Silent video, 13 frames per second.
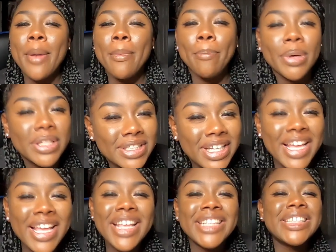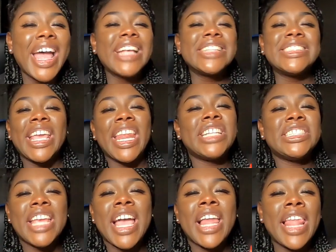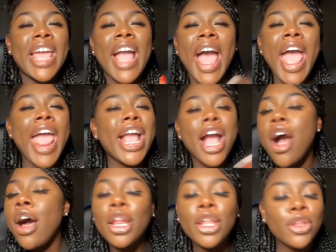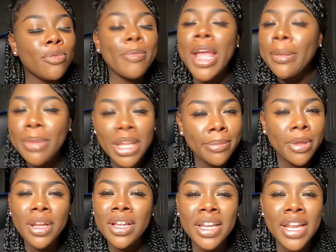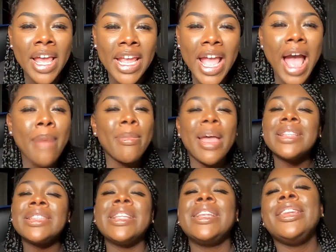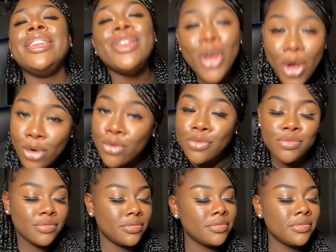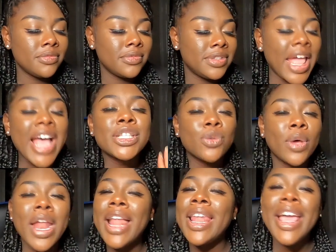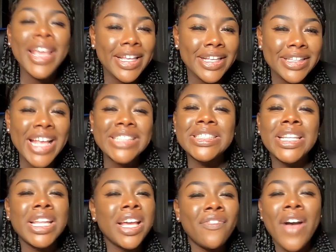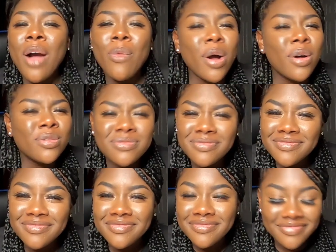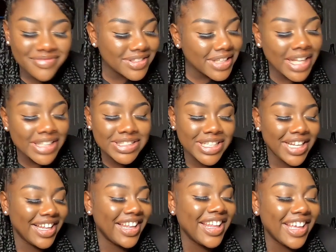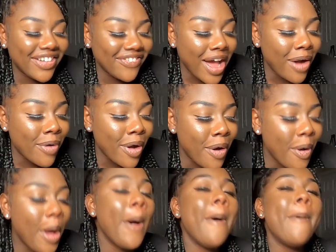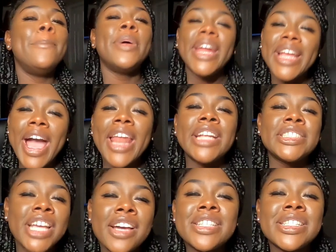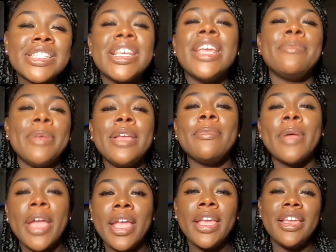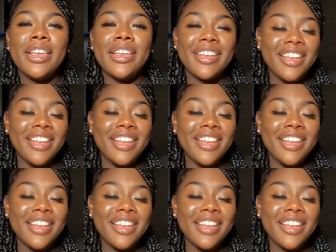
up. That's the energy I like. I ain't calling you, baby, in the middle of the night. I'm at the door. That's what I like. That's the love I want. That's the love I want. Break out of jail to see me, babe.